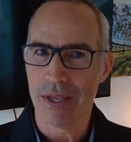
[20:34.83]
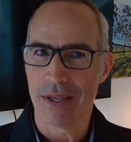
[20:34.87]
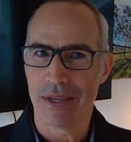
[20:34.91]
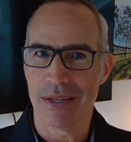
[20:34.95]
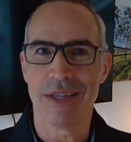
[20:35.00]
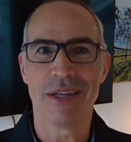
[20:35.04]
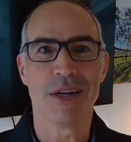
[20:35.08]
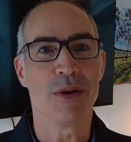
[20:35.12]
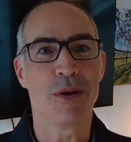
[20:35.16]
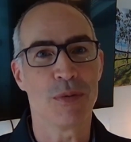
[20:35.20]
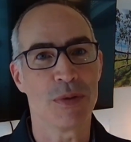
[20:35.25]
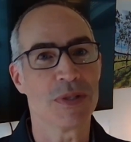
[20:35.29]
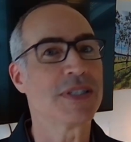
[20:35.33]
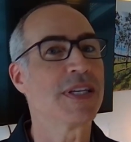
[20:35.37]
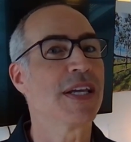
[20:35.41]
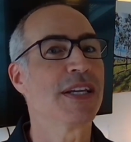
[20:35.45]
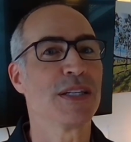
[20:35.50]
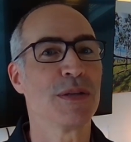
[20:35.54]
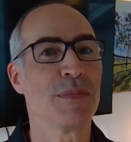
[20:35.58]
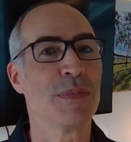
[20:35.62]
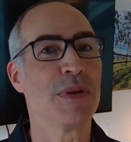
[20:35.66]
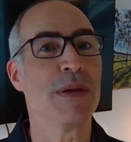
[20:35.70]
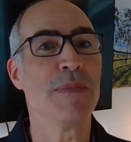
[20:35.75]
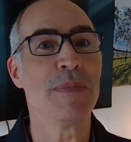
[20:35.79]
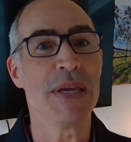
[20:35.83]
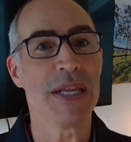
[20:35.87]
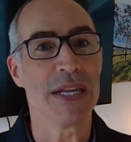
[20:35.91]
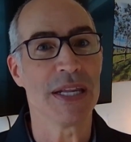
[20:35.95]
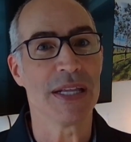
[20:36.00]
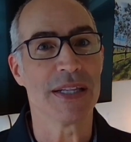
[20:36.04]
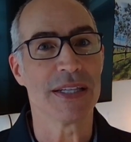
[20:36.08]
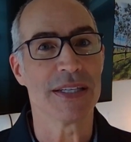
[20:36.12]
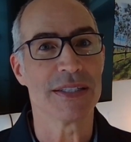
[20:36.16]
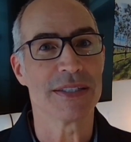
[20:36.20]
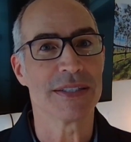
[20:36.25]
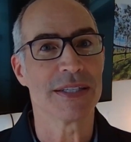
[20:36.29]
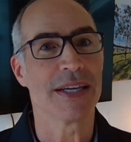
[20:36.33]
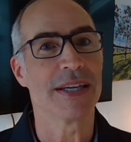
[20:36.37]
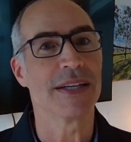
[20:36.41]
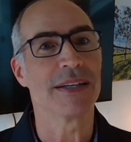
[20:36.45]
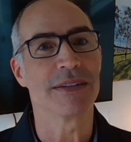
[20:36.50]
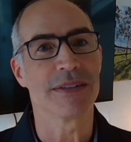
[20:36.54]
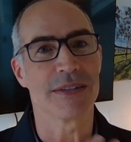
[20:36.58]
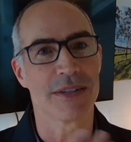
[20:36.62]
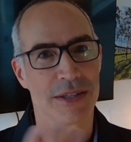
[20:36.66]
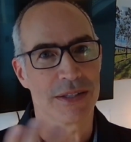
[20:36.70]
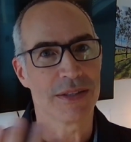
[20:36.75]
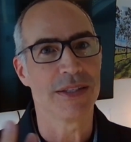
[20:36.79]
You know, it was sent to me immediately
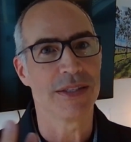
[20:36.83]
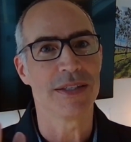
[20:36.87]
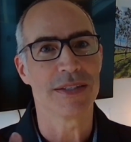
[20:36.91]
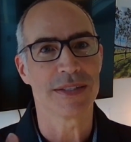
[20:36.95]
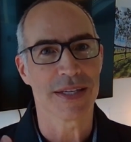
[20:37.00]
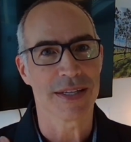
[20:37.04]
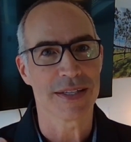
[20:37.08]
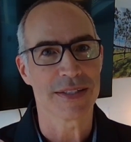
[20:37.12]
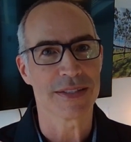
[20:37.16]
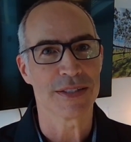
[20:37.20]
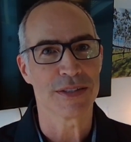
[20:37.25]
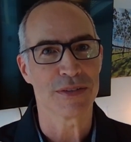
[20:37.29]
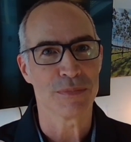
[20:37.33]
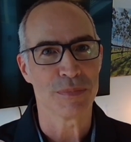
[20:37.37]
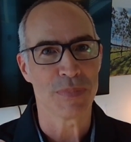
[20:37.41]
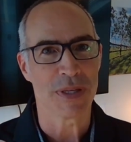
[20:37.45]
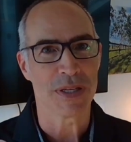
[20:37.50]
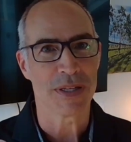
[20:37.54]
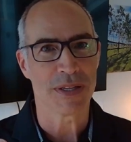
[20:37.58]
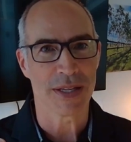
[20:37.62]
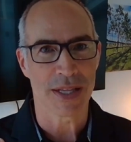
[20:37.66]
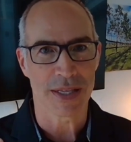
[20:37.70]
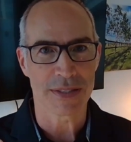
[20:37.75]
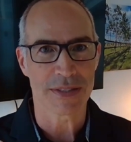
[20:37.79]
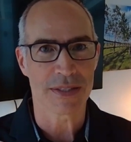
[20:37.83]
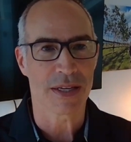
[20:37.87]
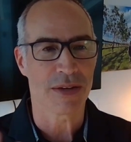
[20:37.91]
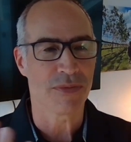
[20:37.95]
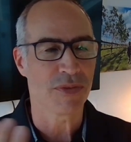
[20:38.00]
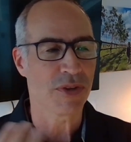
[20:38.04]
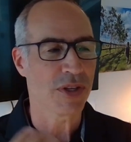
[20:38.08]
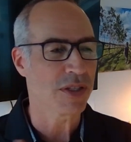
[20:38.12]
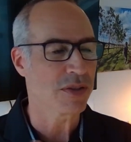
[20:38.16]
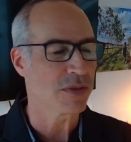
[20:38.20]
saying, could these guys have been less obvious,